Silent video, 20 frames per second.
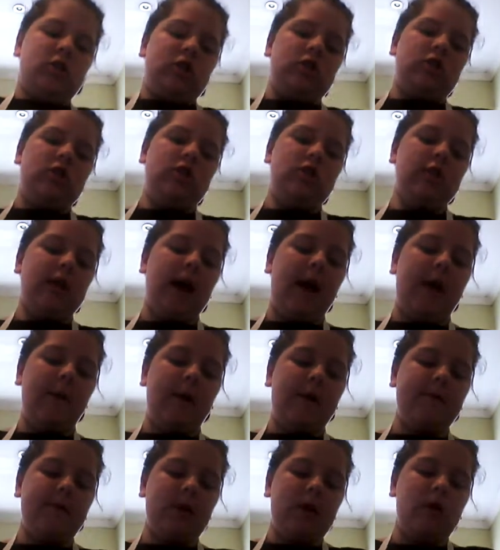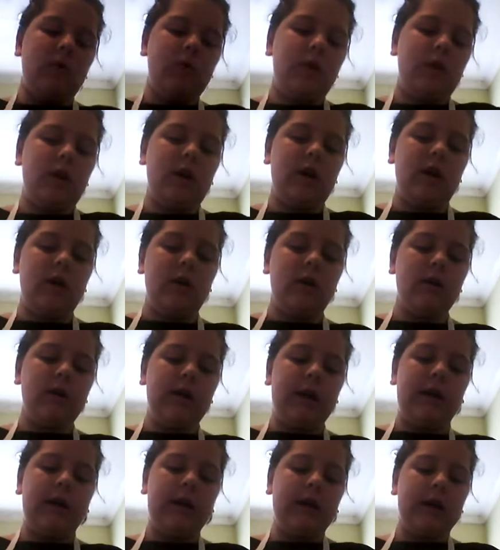Just however you want to
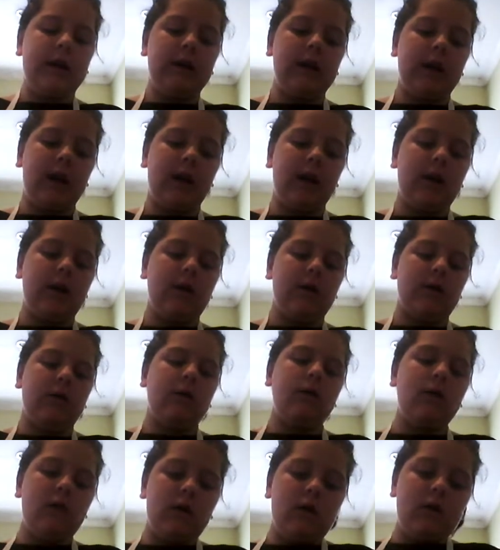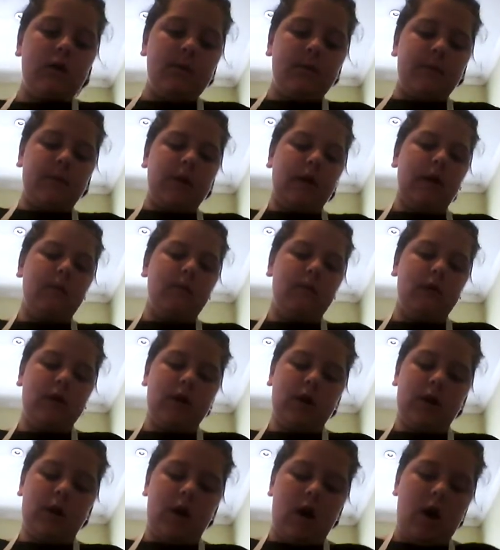knead it and play with
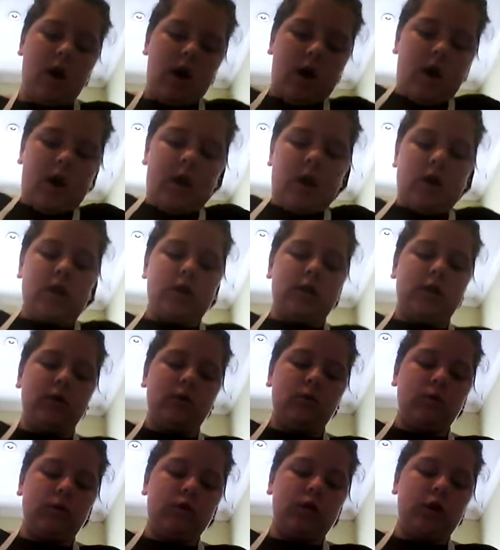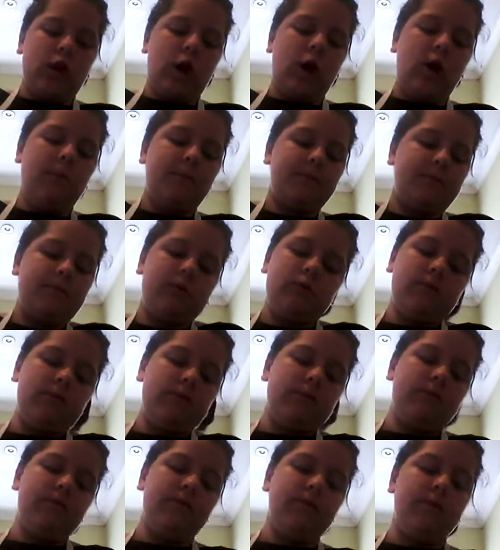it and squidge it up.
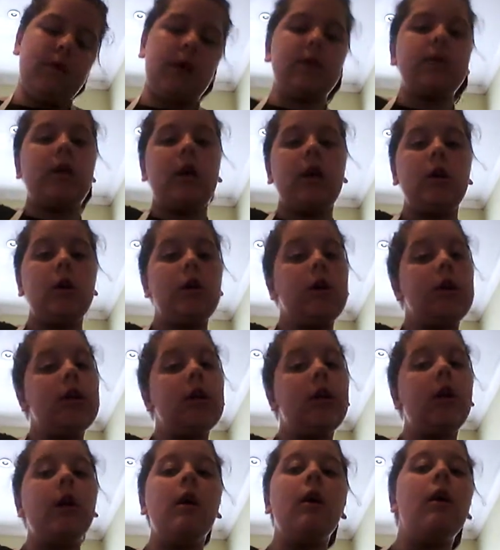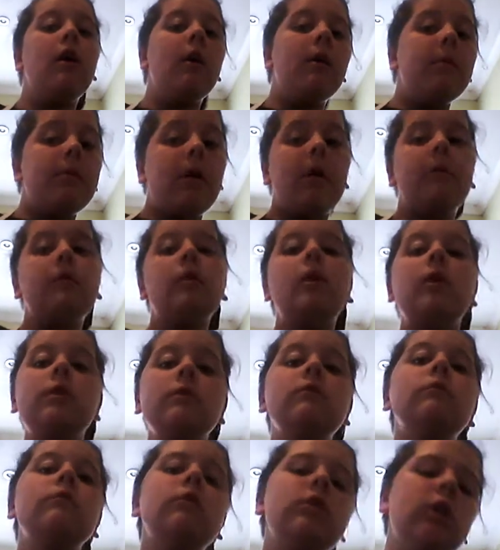That's how you knead it. Play with it and
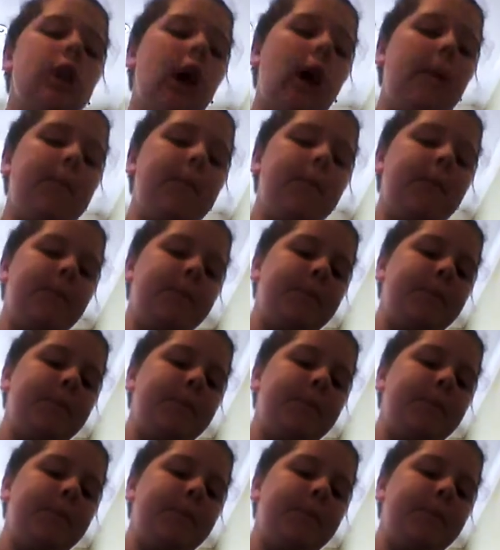squidge it up.